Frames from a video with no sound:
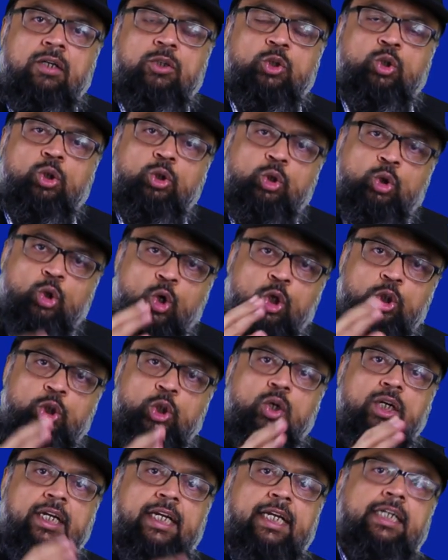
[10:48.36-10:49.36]
So show
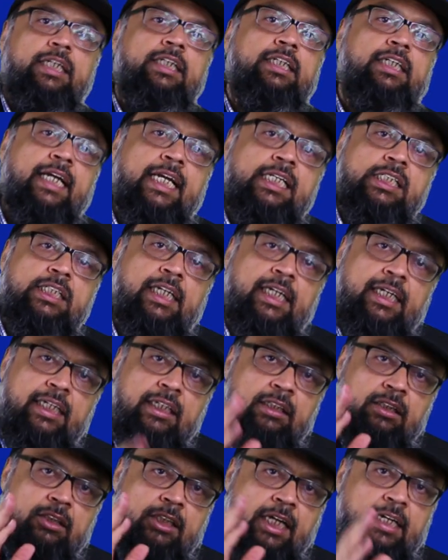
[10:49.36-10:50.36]
your interest
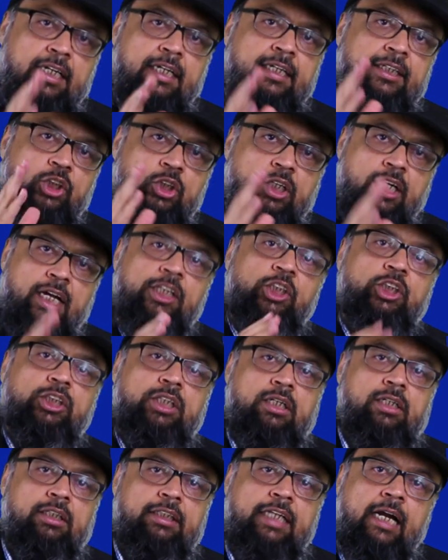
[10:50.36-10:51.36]
in Turkish
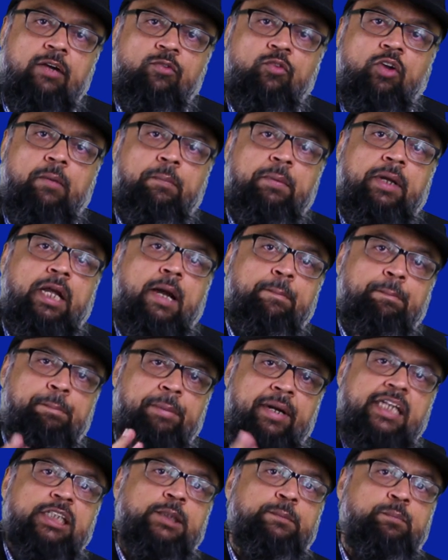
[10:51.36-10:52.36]
culture. That will be a
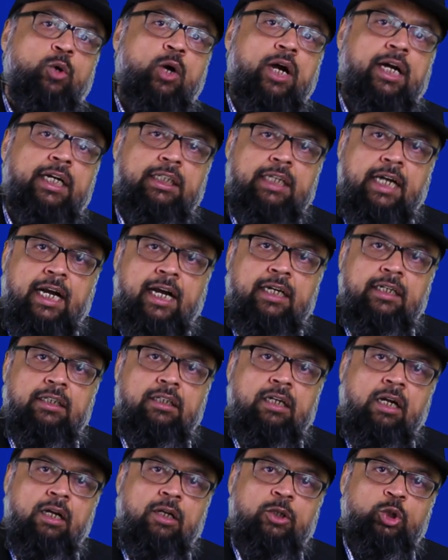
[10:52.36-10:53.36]
plus point
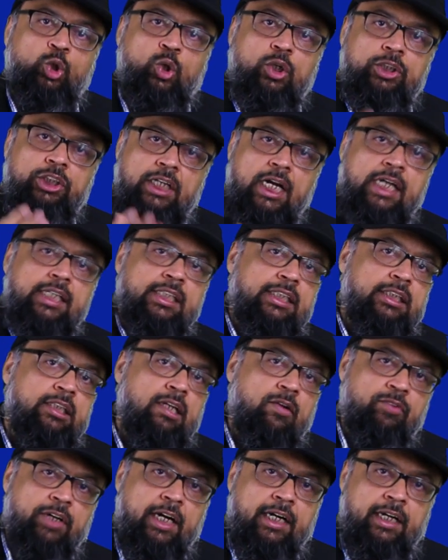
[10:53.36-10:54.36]
and your chances
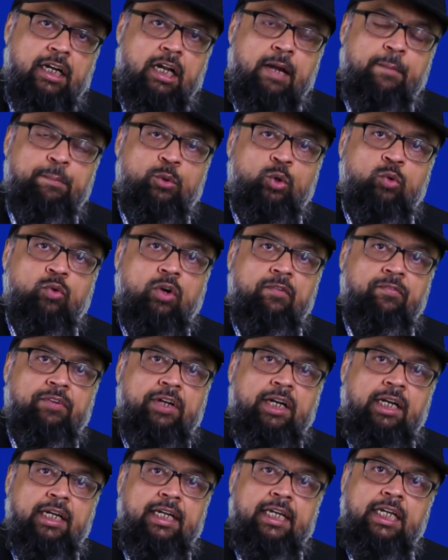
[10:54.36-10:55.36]
of getting approval
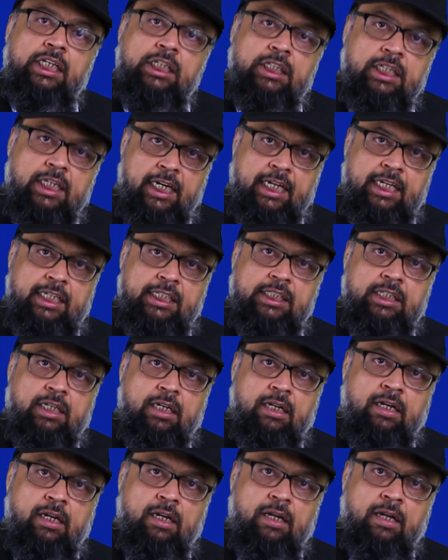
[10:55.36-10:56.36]
will increase.
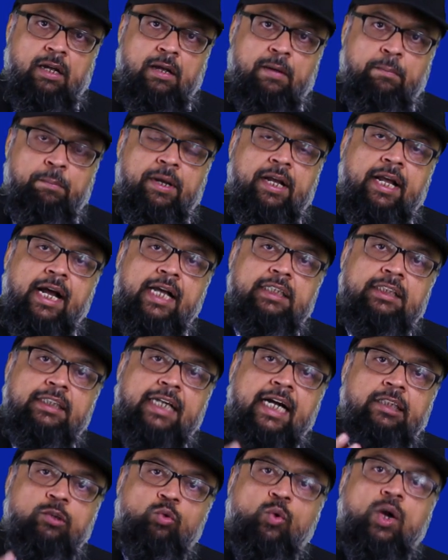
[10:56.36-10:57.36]
Because
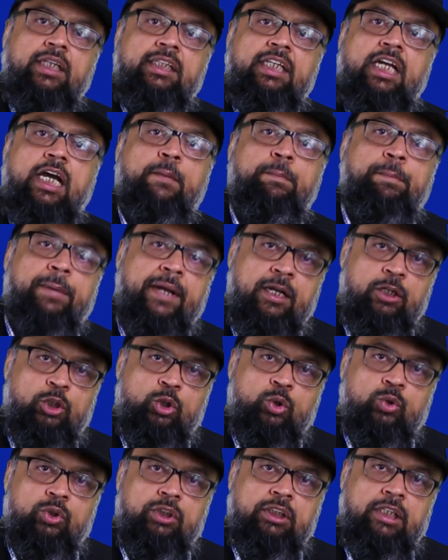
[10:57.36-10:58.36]
that's why they are paying
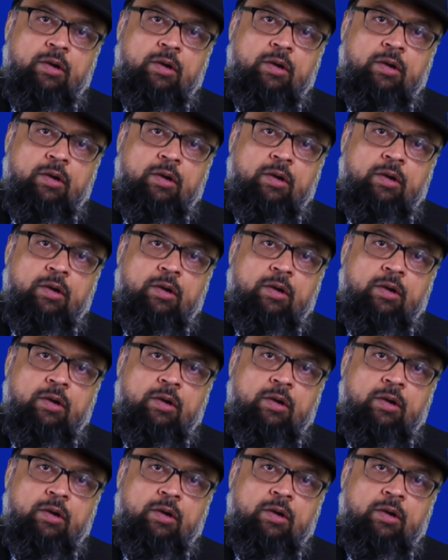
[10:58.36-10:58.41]
you.